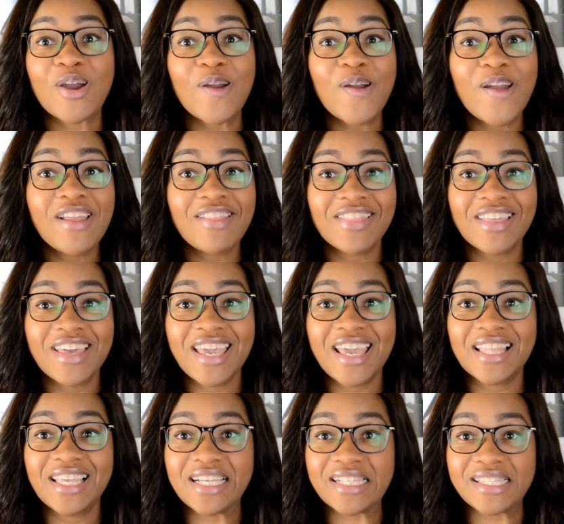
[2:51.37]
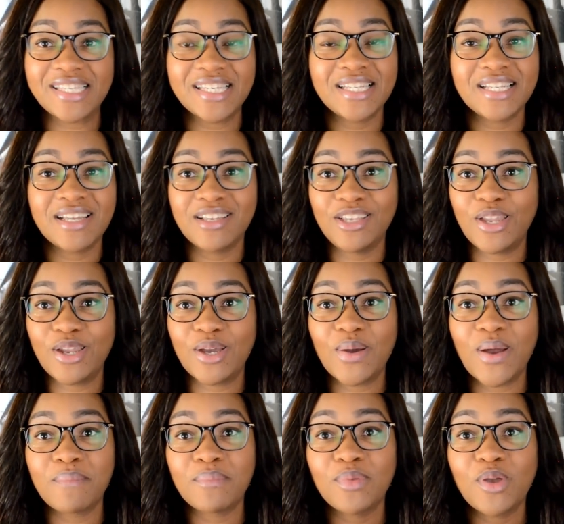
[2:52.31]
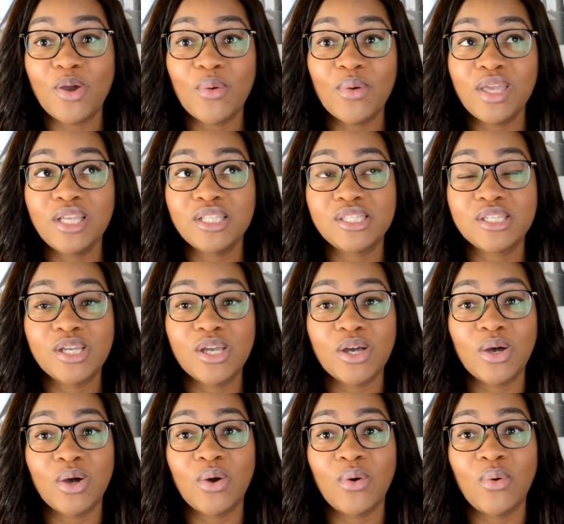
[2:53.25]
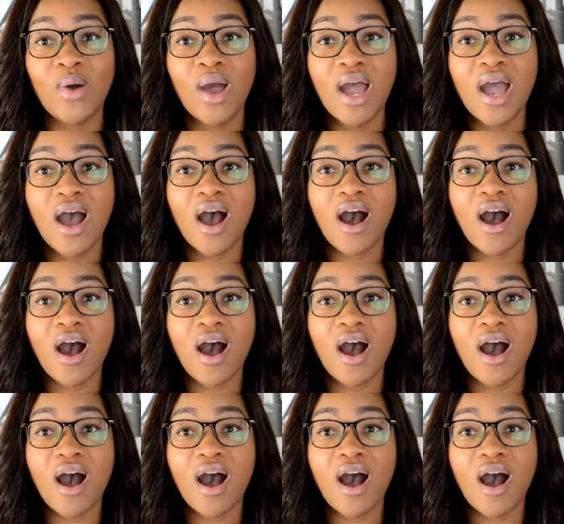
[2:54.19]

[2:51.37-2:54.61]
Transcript: Currently, like, to, you know, I'm going to go